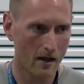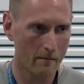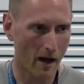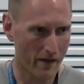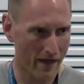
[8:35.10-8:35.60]

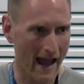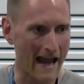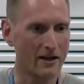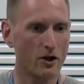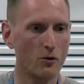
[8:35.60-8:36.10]
But
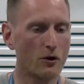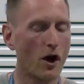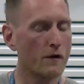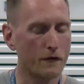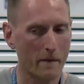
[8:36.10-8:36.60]
then you
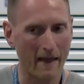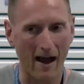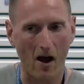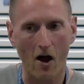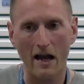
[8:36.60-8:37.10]
go from
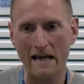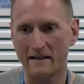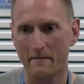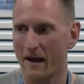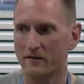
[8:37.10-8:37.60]
that
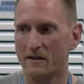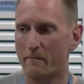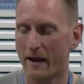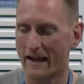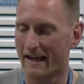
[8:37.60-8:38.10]
highest
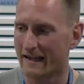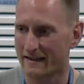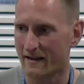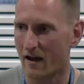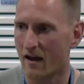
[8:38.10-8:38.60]
mountain peak
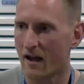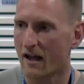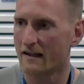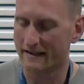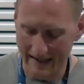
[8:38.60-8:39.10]
into the
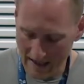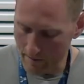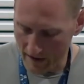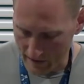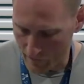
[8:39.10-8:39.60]

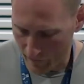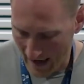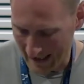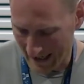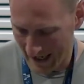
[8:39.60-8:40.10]
deepest
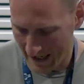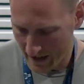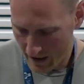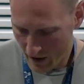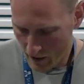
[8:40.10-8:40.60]

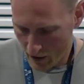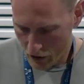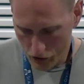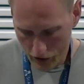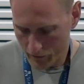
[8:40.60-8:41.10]
valley,
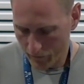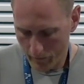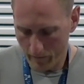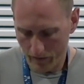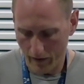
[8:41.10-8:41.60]
just
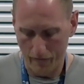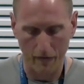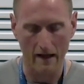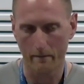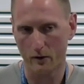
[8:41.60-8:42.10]
from the
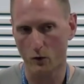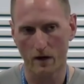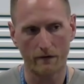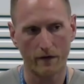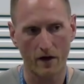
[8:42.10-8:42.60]
flip
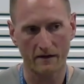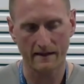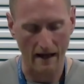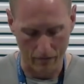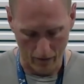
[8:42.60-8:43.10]
between verse
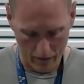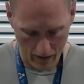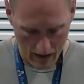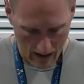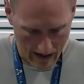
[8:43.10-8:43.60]

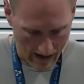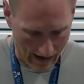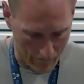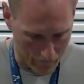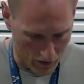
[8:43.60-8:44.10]
7
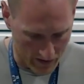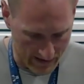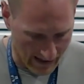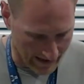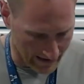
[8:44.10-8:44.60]
and verse
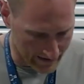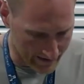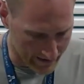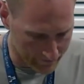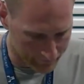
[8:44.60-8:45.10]
8.